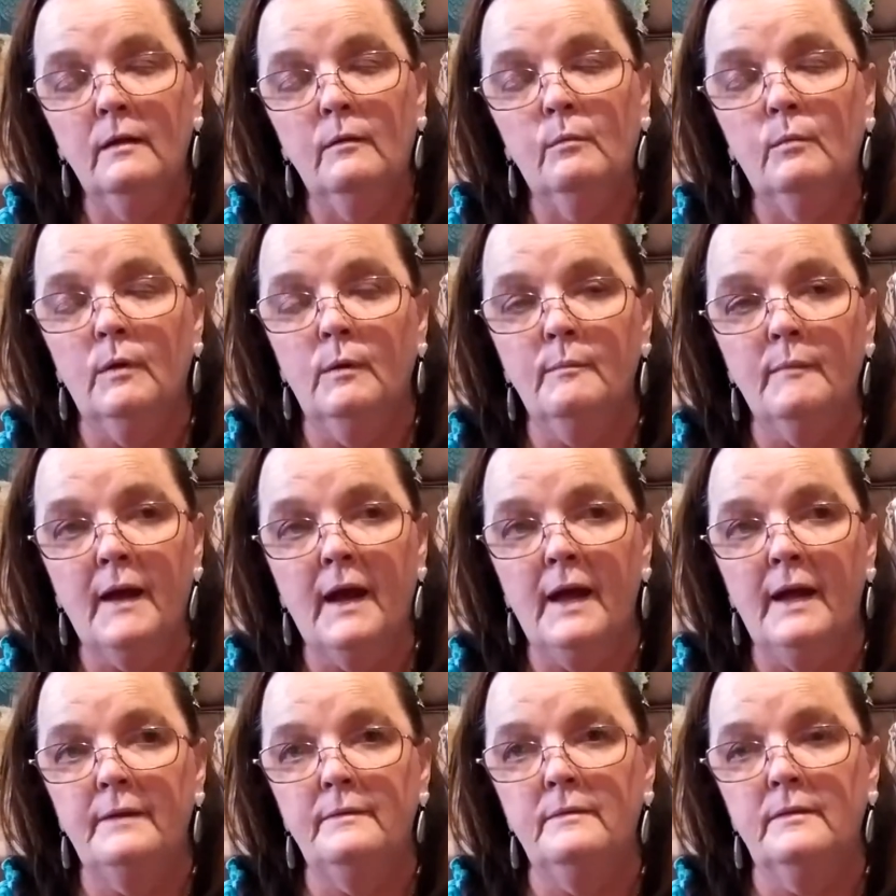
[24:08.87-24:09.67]
Well,
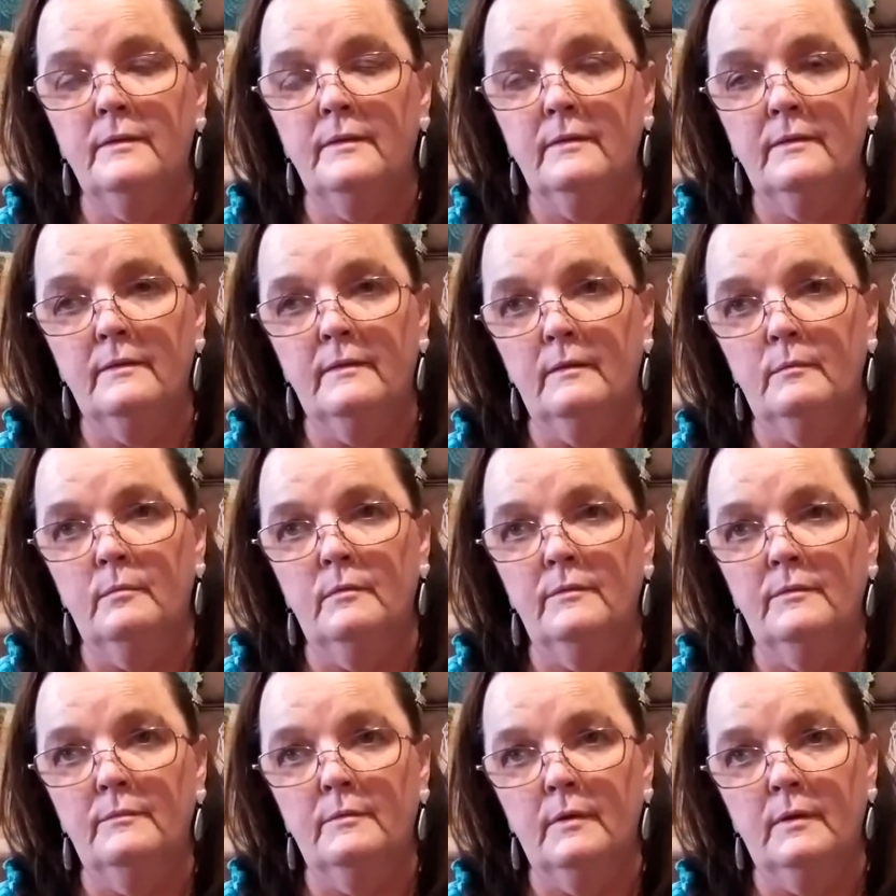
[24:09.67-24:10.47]
mine, the,
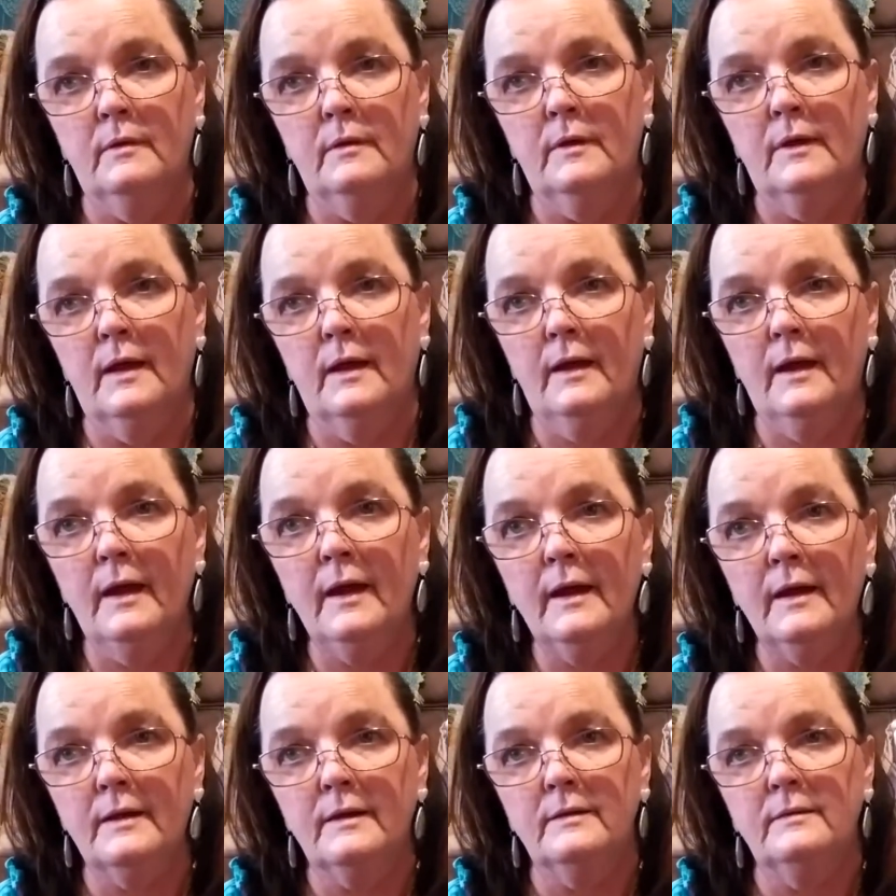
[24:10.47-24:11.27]
the
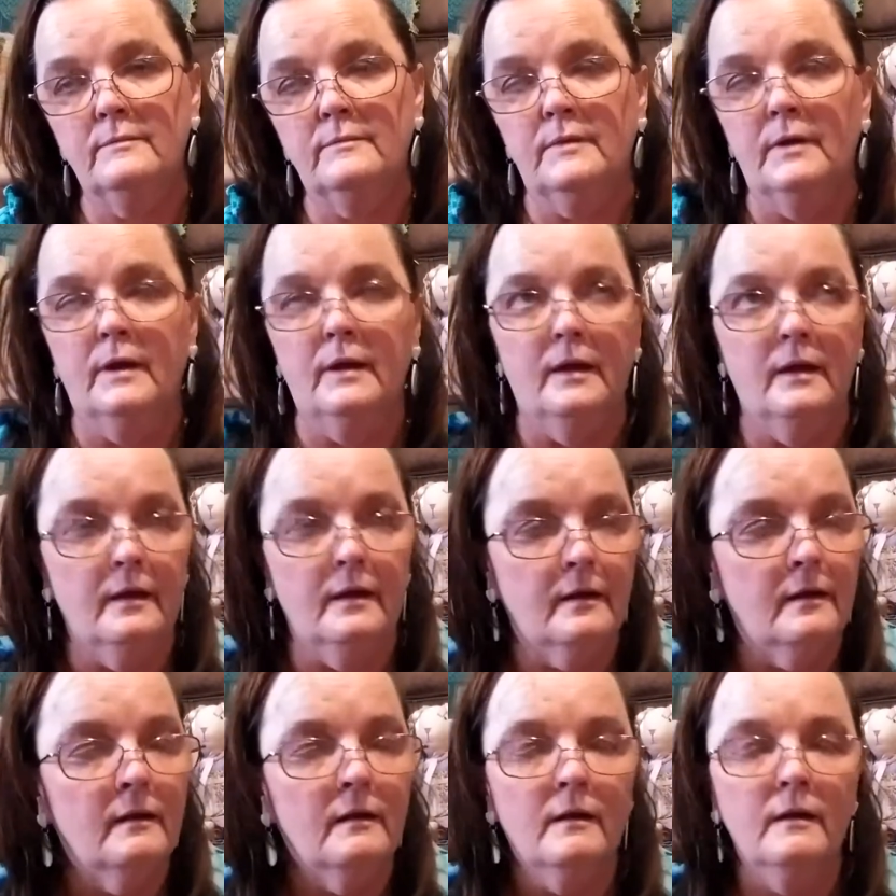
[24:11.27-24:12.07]
egg, the
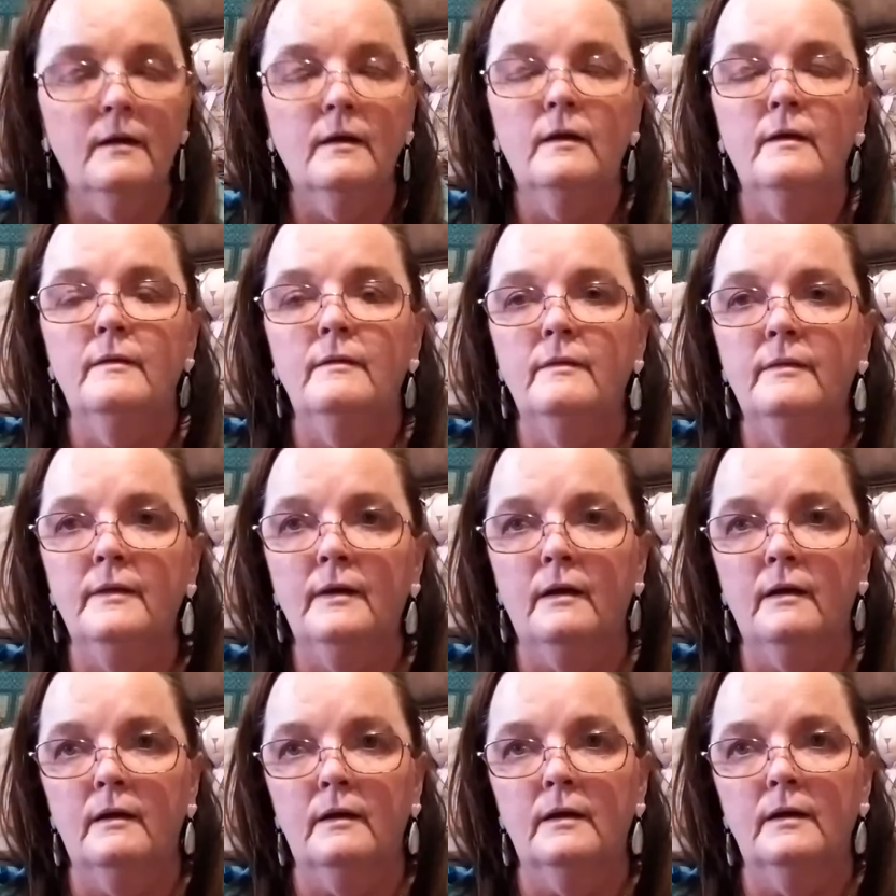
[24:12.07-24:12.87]
egg,
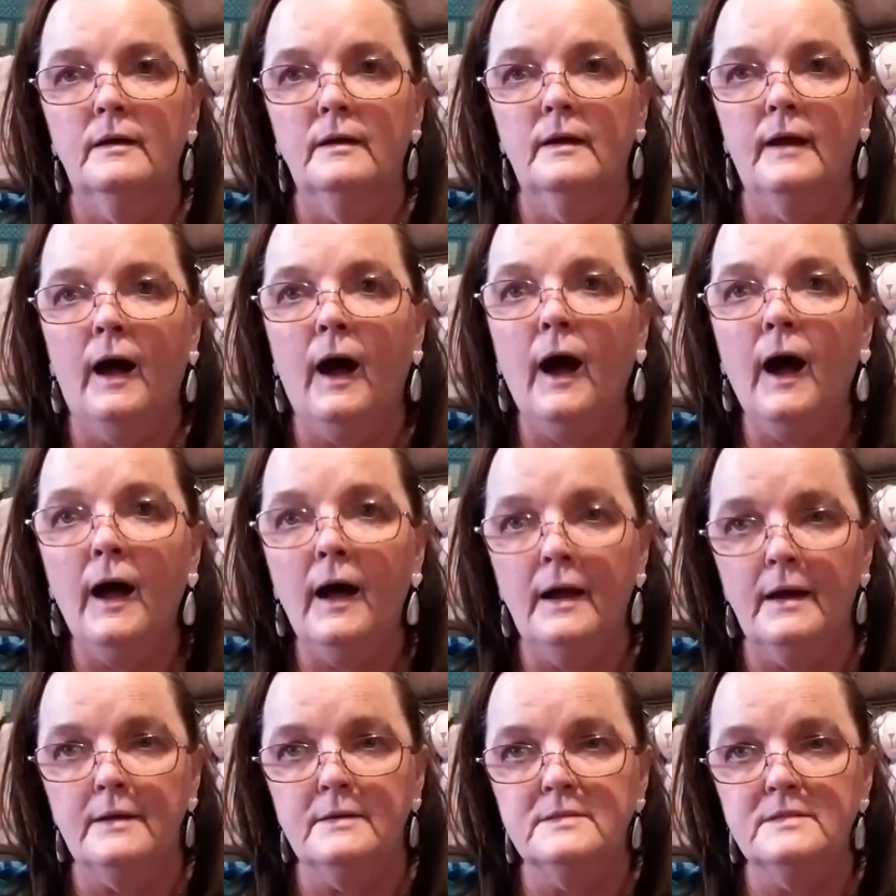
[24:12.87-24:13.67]
the
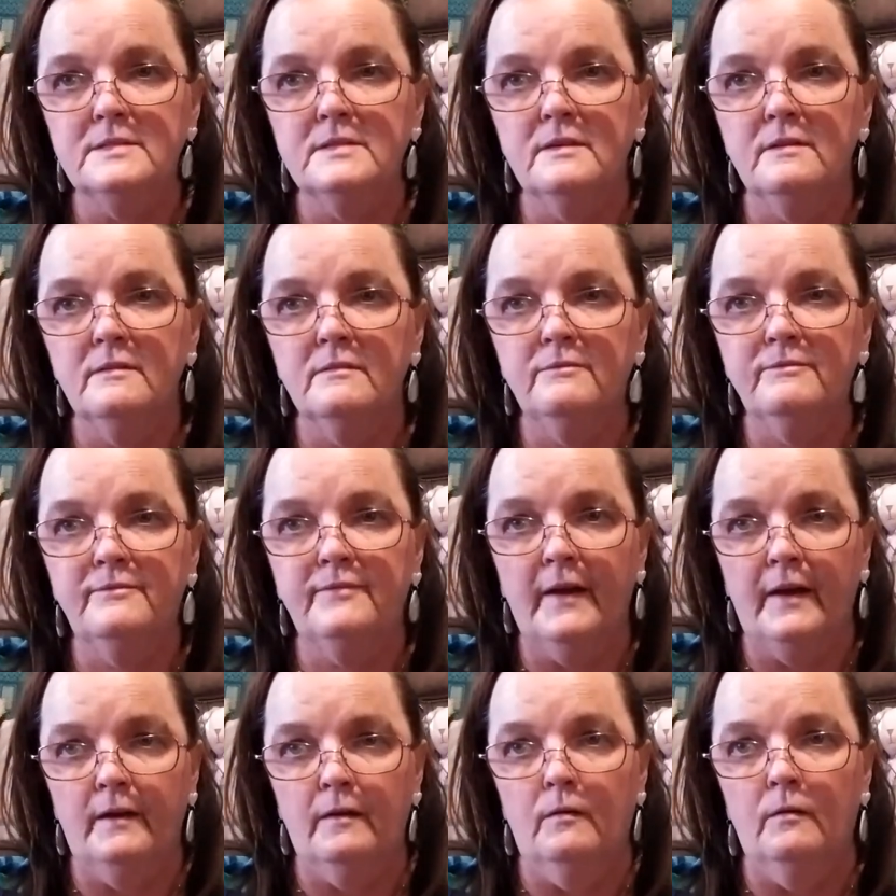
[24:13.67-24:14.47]
eyes
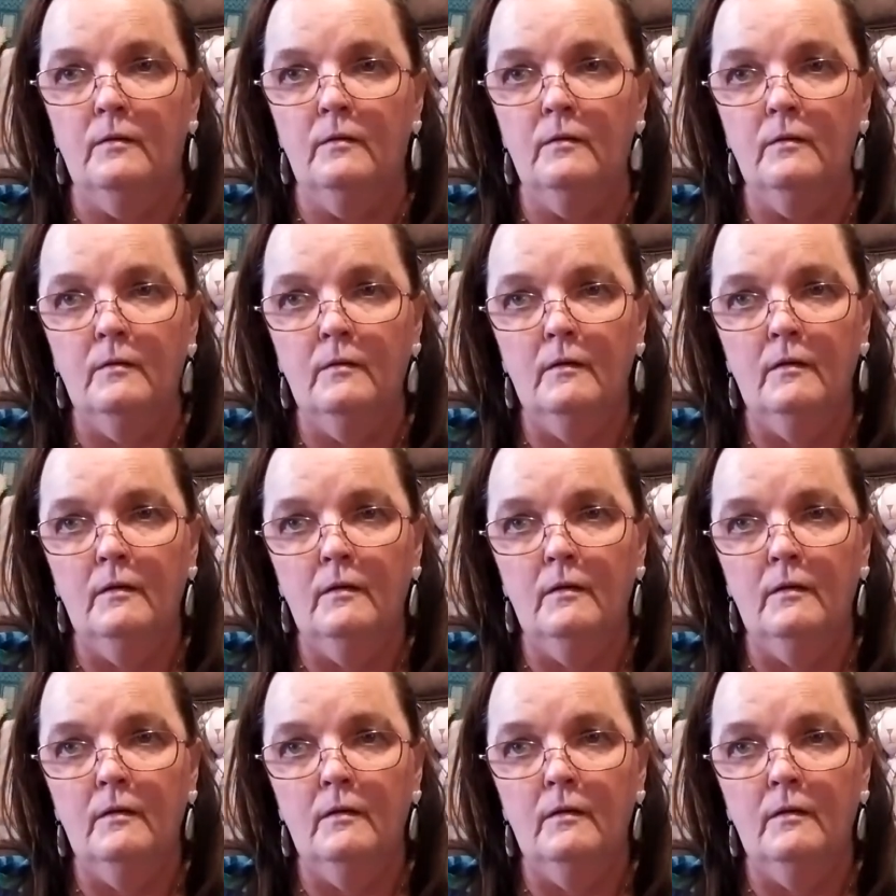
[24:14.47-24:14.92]
fell